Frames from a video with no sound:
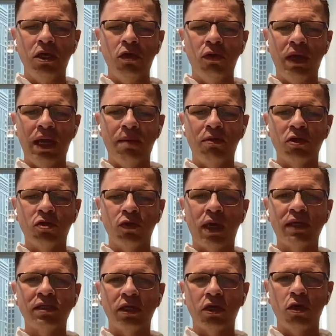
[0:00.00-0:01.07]
you're able
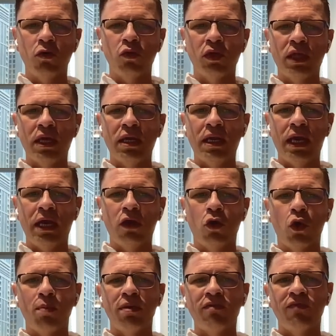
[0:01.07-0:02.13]
to execute within a
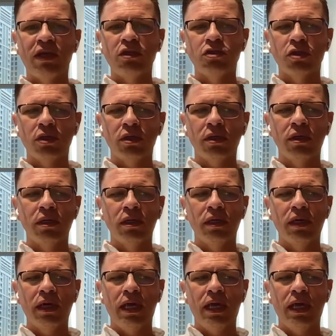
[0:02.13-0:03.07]
corporate venture